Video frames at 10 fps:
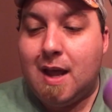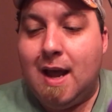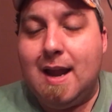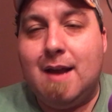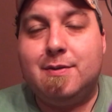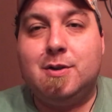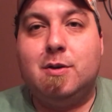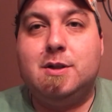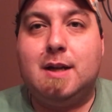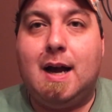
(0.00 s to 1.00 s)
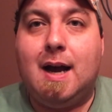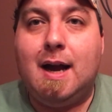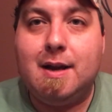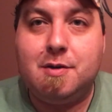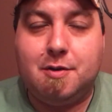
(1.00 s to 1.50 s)
I have searched
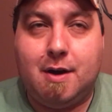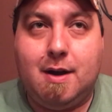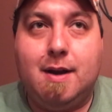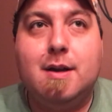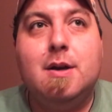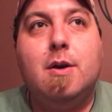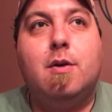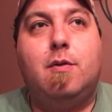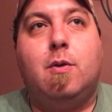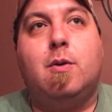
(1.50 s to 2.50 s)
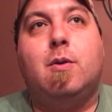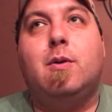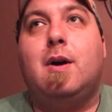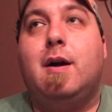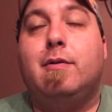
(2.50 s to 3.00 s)
high and dry
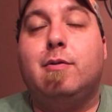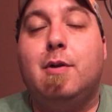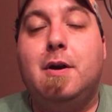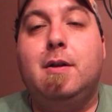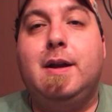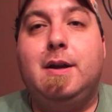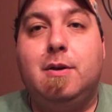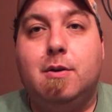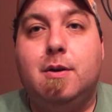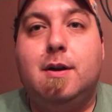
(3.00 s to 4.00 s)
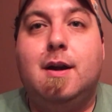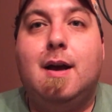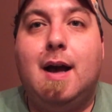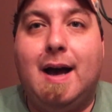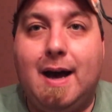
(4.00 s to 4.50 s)
for a really good
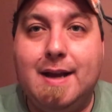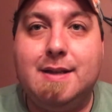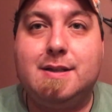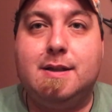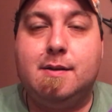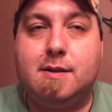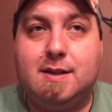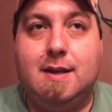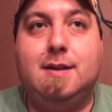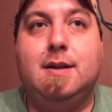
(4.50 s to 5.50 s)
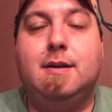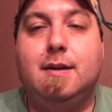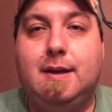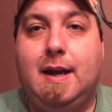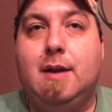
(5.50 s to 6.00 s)
hyacinth scented
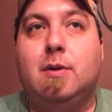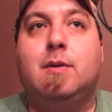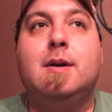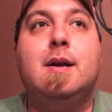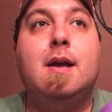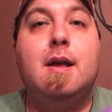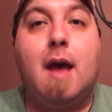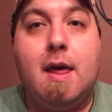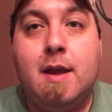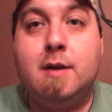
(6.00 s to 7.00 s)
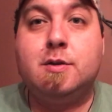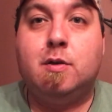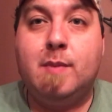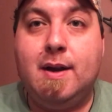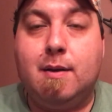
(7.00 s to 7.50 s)
candle, and they just
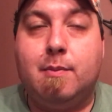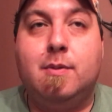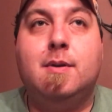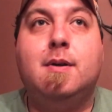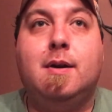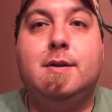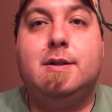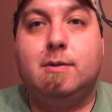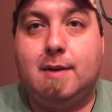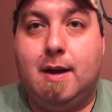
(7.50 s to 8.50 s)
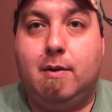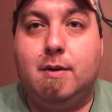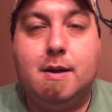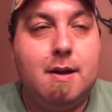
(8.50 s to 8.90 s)
don't make them until now.